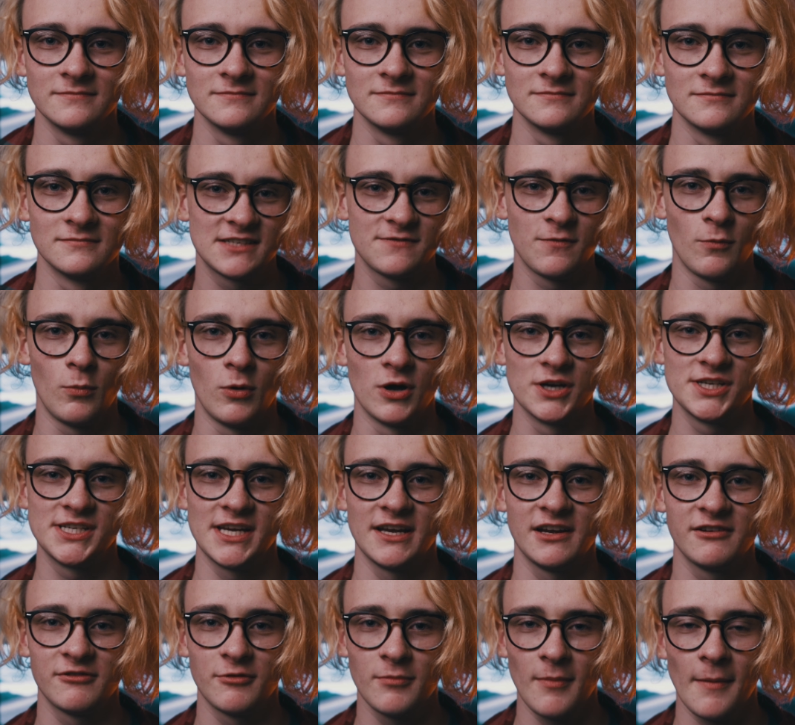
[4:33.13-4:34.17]
Thanks for
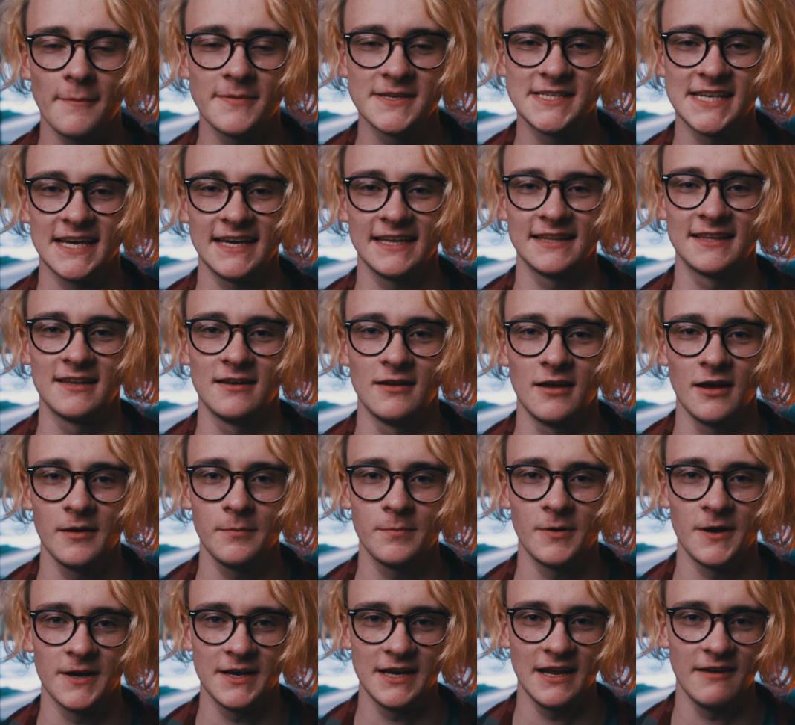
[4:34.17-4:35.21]
watching. Remember to hit the like
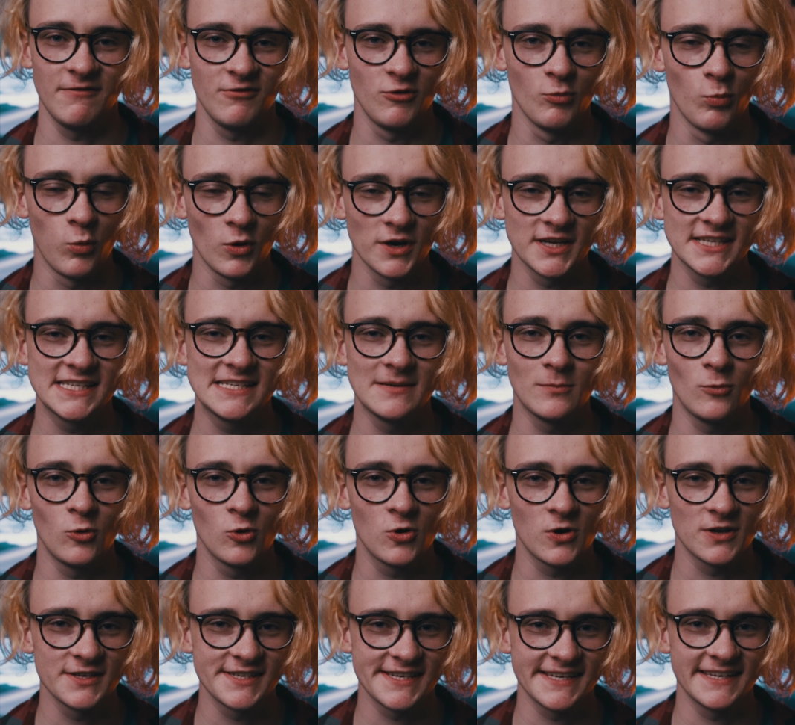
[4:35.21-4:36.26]
button. If you want to see more
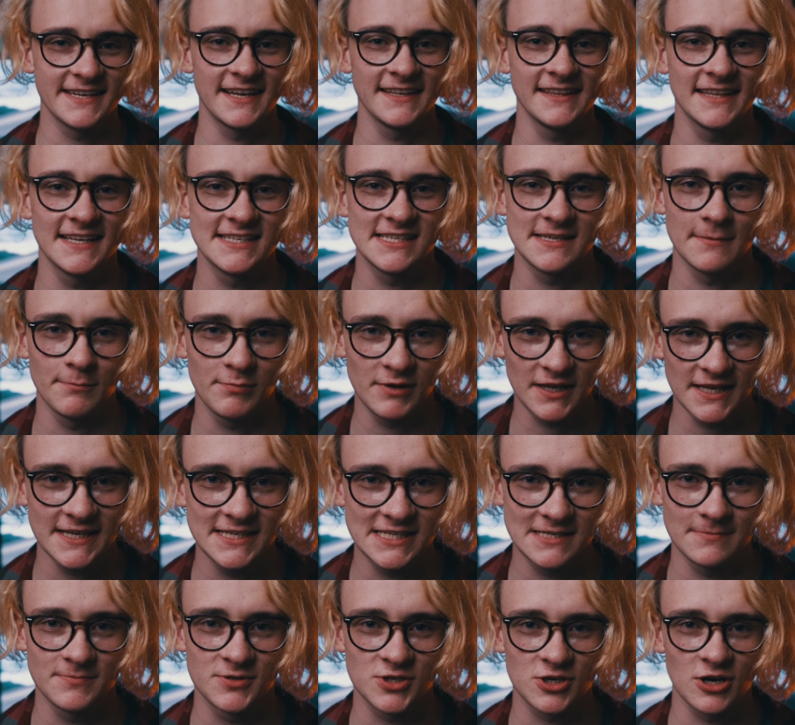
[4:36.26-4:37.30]
content like this, then
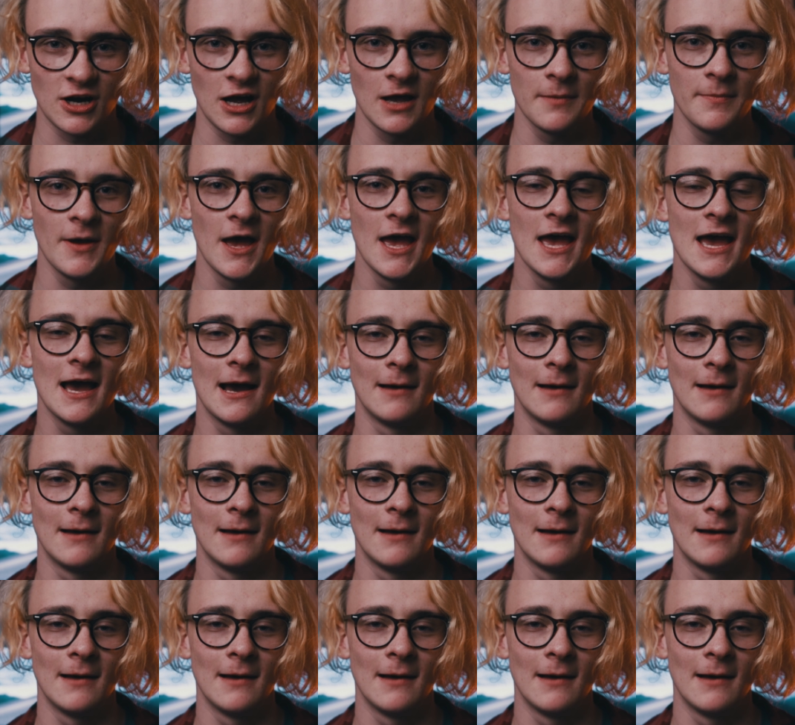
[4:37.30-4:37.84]
please subscribe.